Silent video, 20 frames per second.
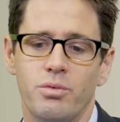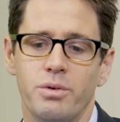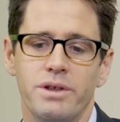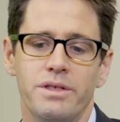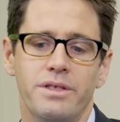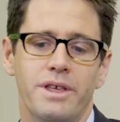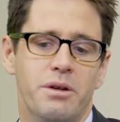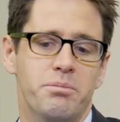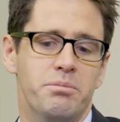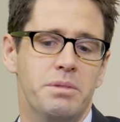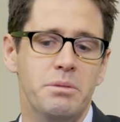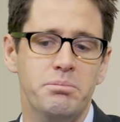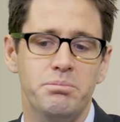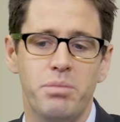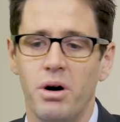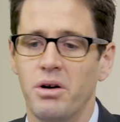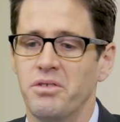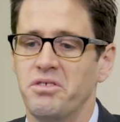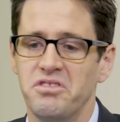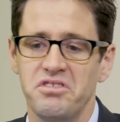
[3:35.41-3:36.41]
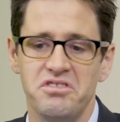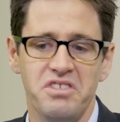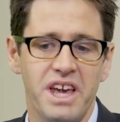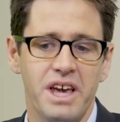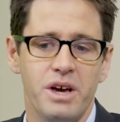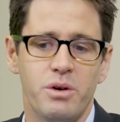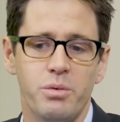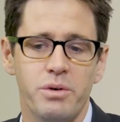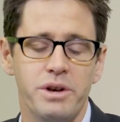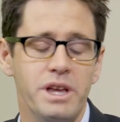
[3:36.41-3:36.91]
whether that be bonds,
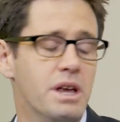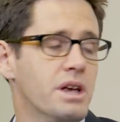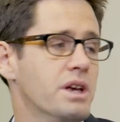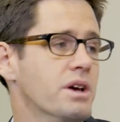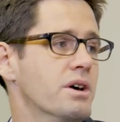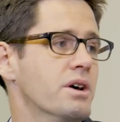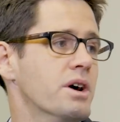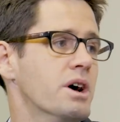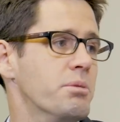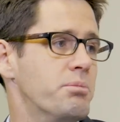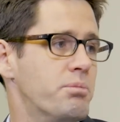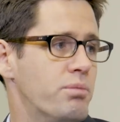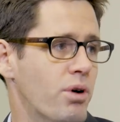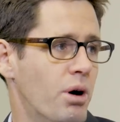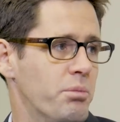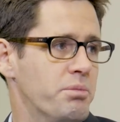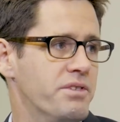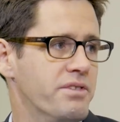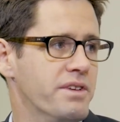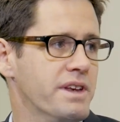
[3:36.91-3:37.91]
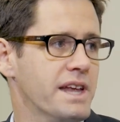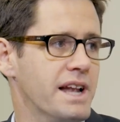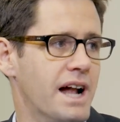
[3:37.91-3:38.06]
equity, property.